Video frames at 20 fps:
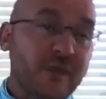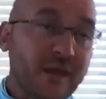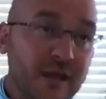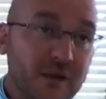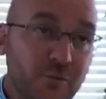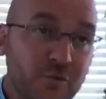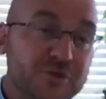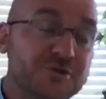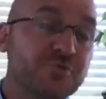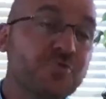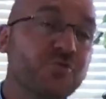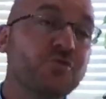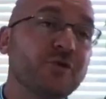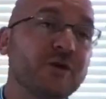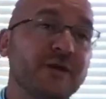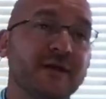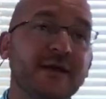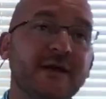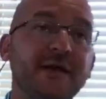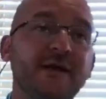which
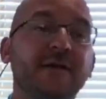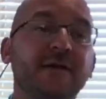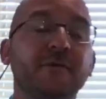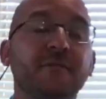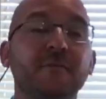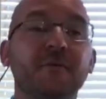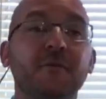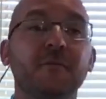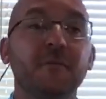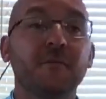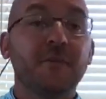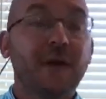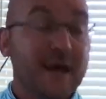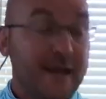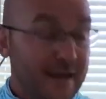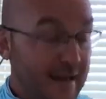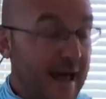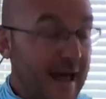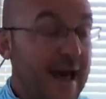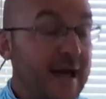really
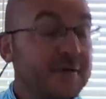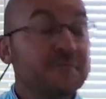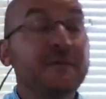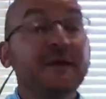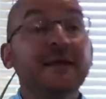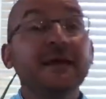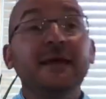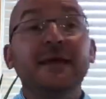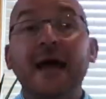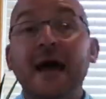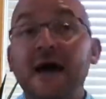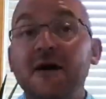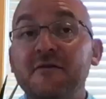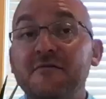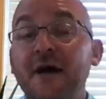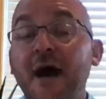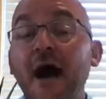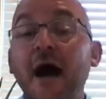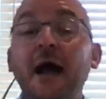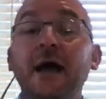had me have
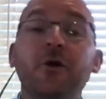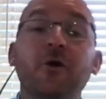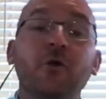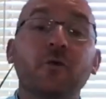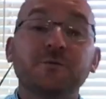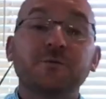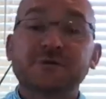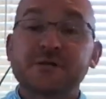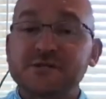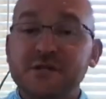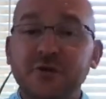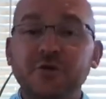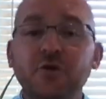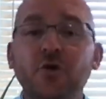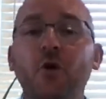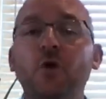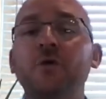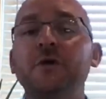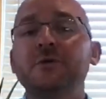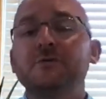high hopes because I
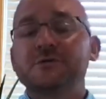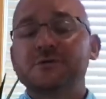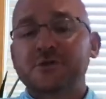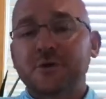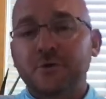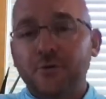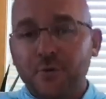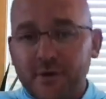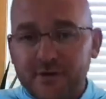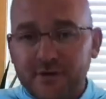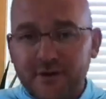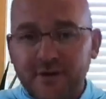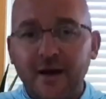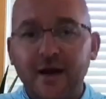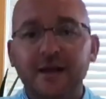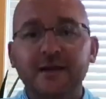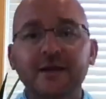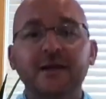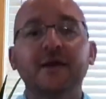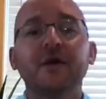know he was going to
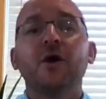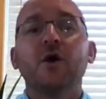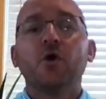kind of